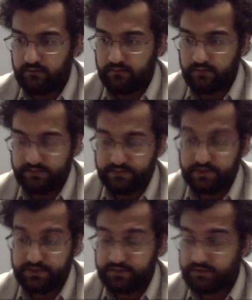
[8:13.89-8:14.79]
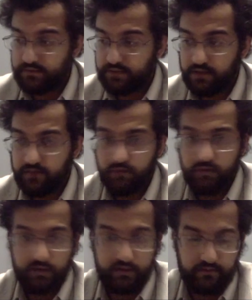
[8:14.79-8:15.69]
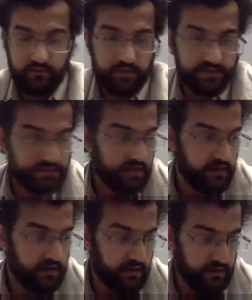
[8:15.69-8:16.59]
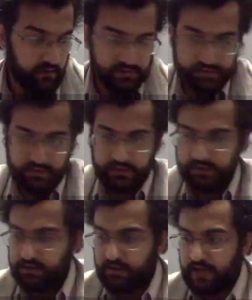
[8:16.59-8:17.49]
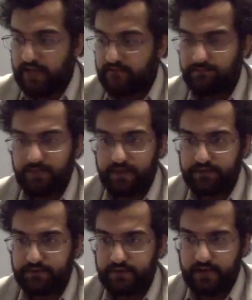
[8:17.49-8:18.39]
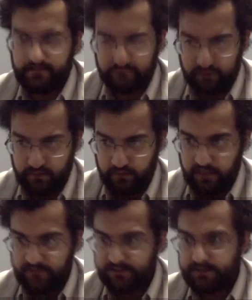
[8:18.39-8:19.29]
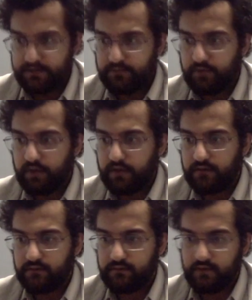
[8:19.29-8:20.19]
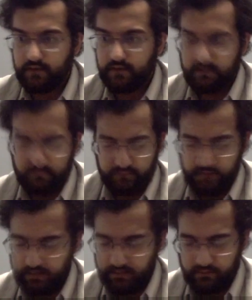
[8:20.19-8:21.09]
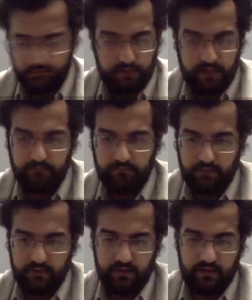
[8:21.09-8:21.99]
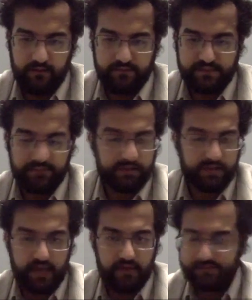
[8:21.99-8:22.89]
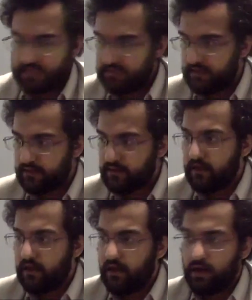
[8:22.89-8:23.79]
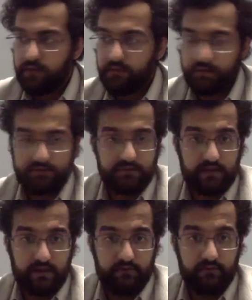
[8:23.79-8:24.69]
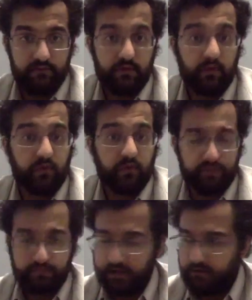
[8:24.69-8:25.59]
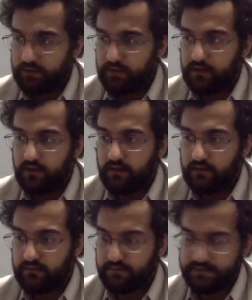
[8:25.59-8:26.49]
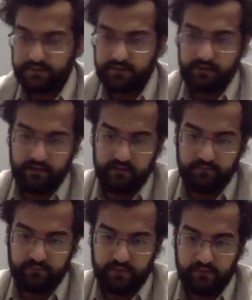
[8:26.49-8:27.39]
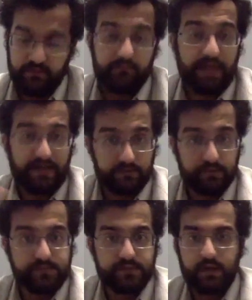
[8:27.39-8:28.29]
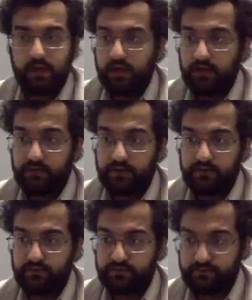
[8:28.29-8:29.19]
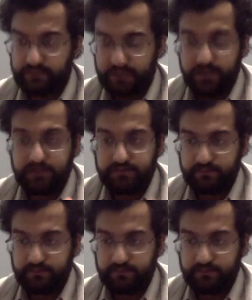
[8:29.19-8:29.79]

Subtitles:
especially children who cannot focus, controlling their alpha pattern, alpha waves in their brain. They make simple games, and they come up with neurofeedback, what they call basically feedback loops, in order to teach